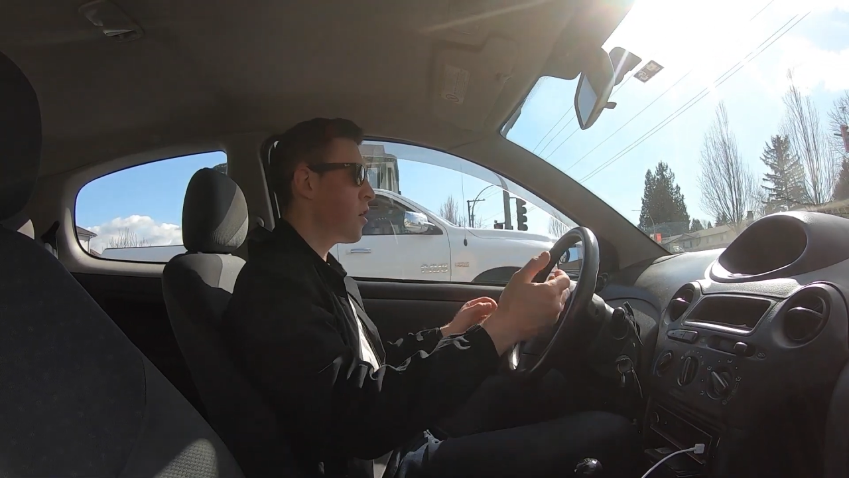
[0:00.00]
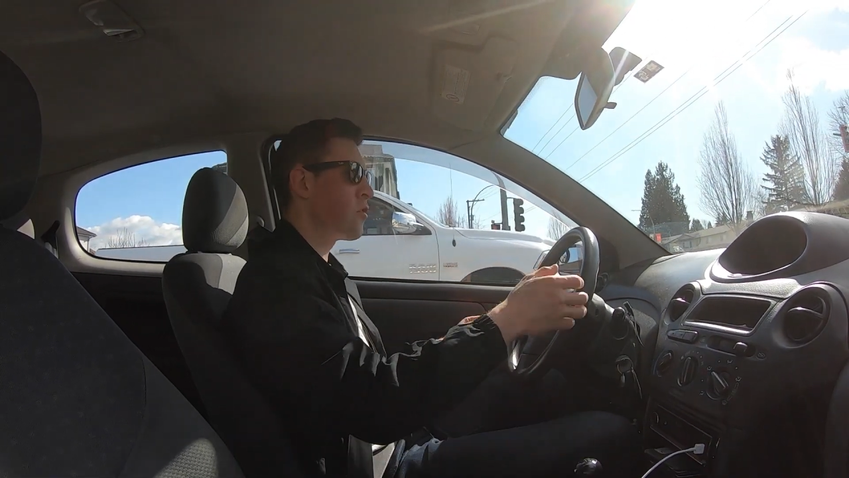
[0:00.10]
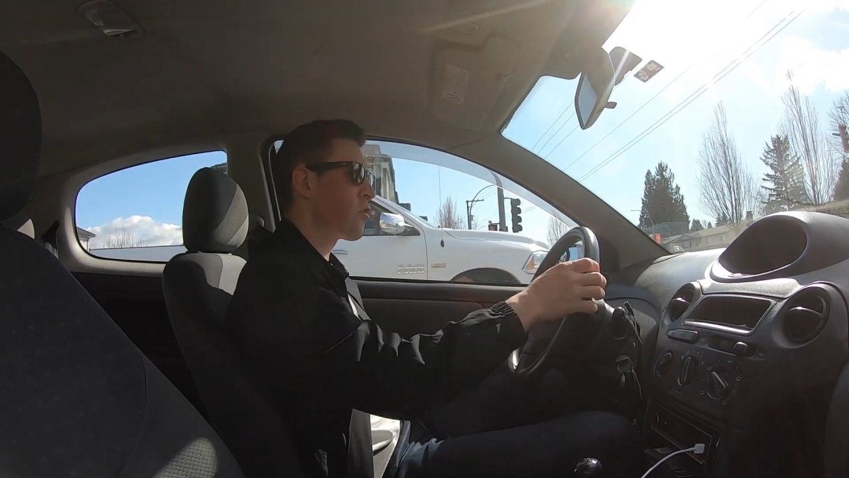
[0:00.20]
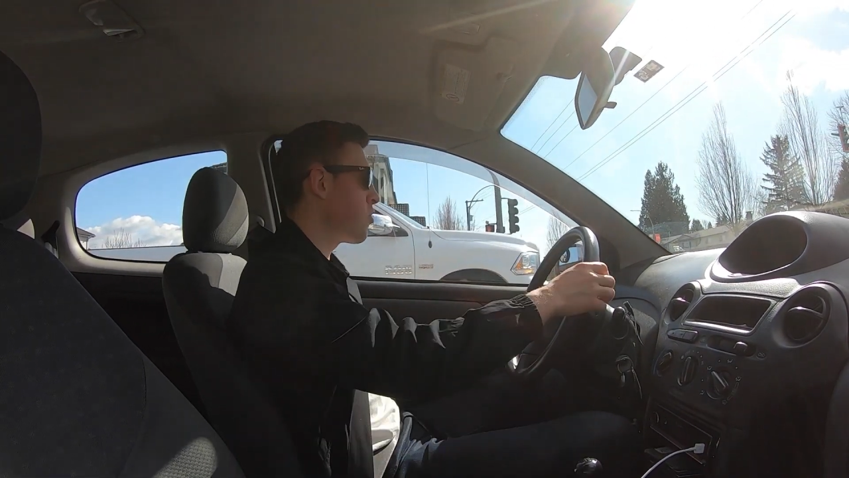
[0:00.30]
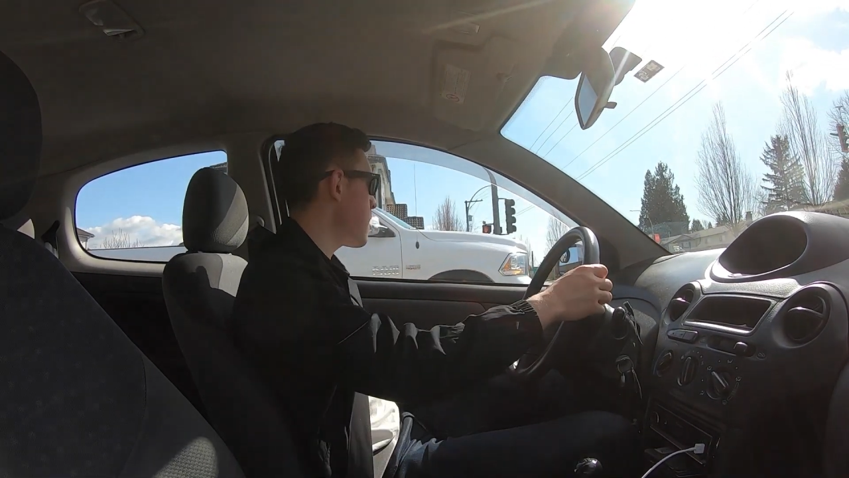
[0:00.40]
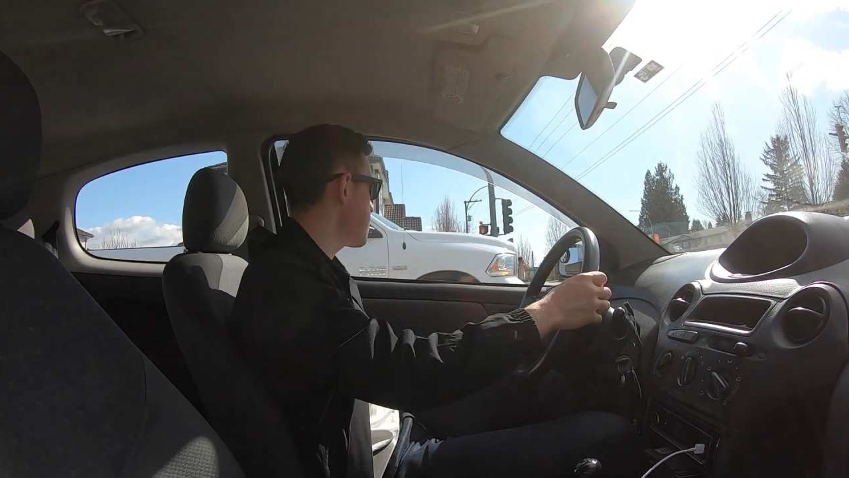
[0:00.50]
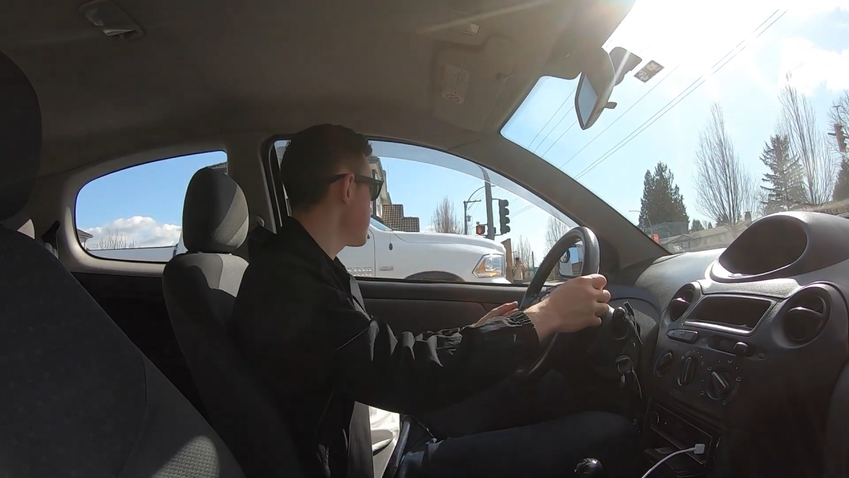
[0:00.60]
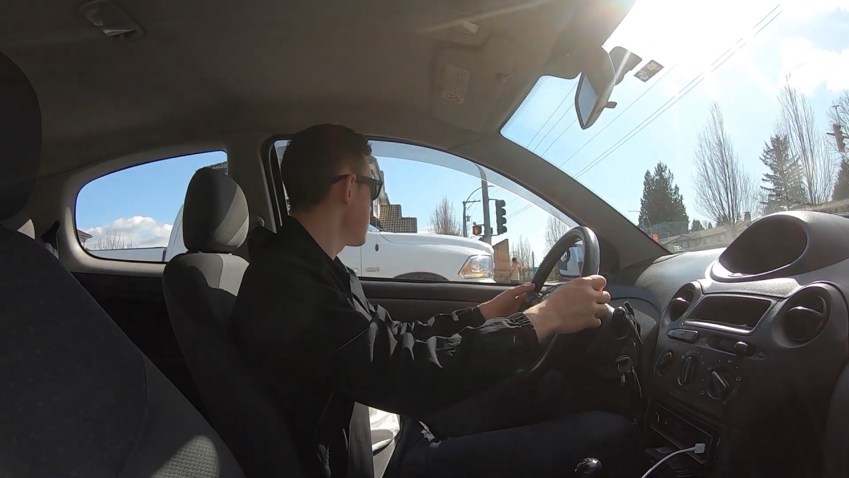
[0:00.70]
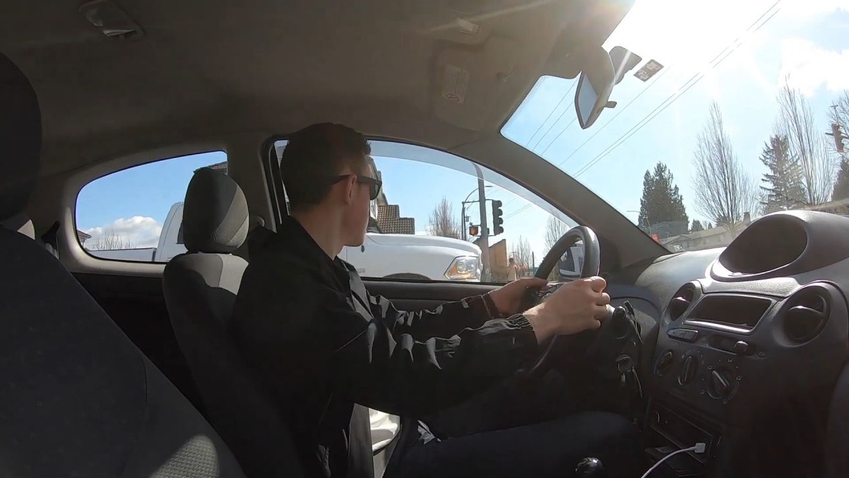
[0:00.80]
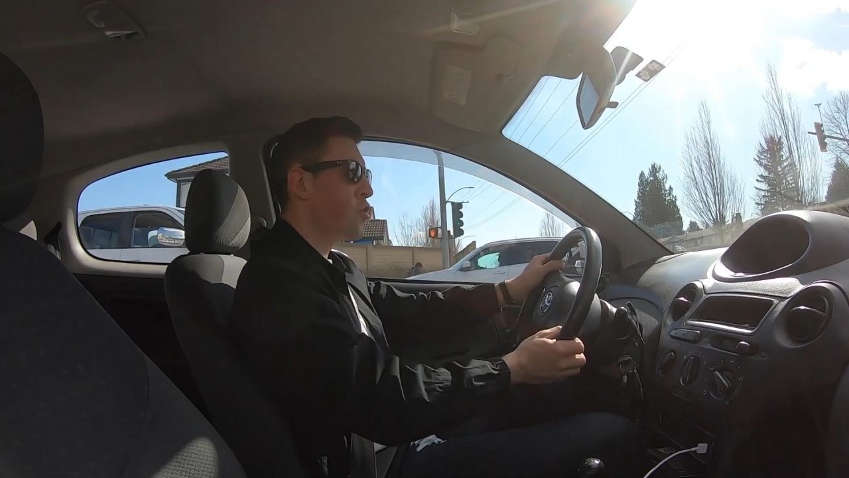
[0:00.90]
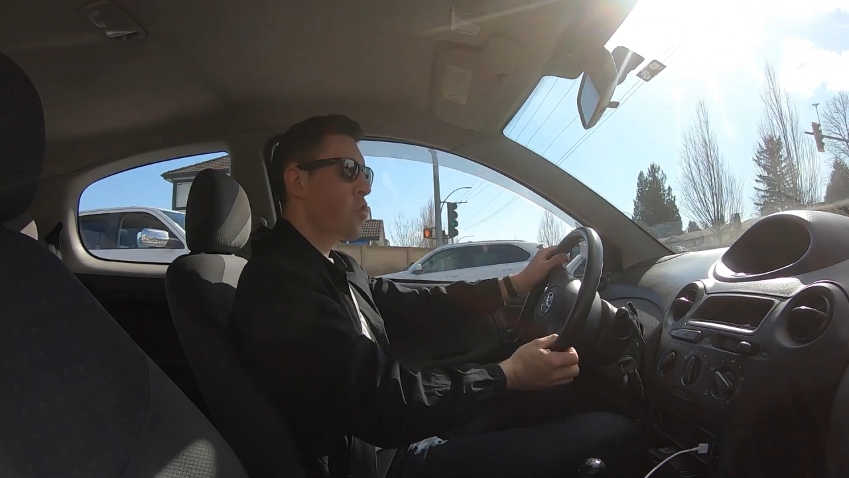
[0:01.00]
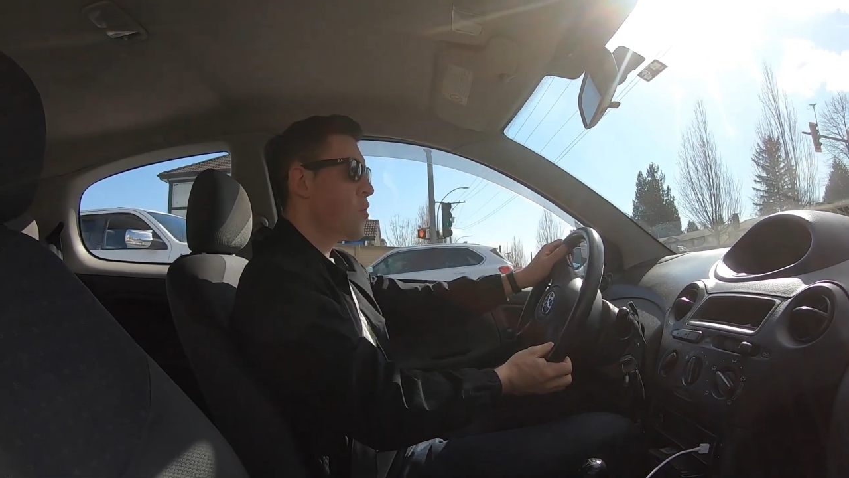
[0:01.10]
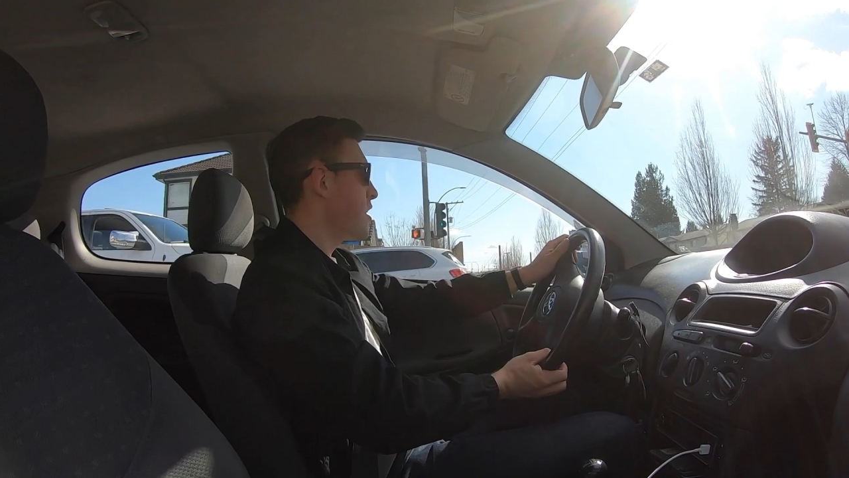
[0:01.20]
autocross, or you're